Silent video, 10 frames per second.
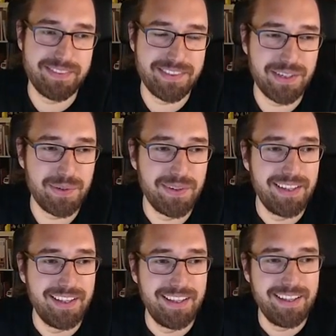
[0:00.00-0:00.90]
So
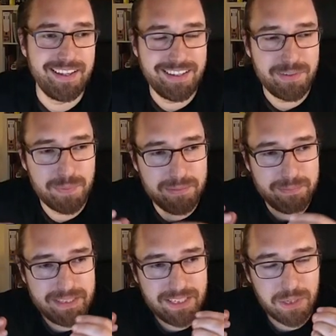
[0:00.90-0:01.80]
it will
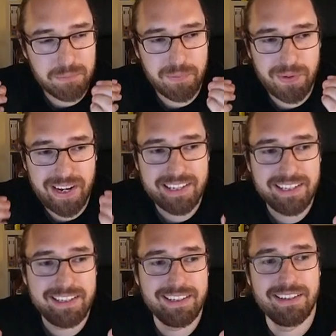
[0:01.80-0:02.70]
become
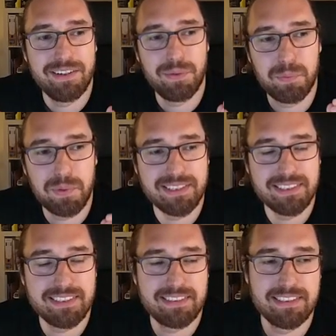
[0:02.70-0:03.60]
ready
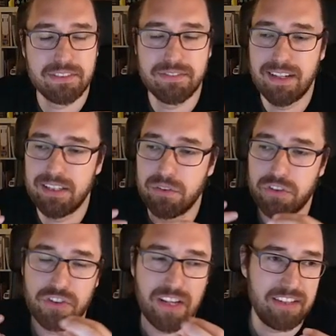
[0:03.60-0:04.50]
once this
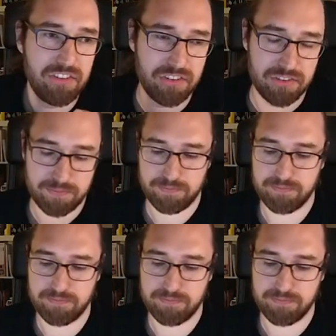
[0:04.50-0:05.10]
value changes.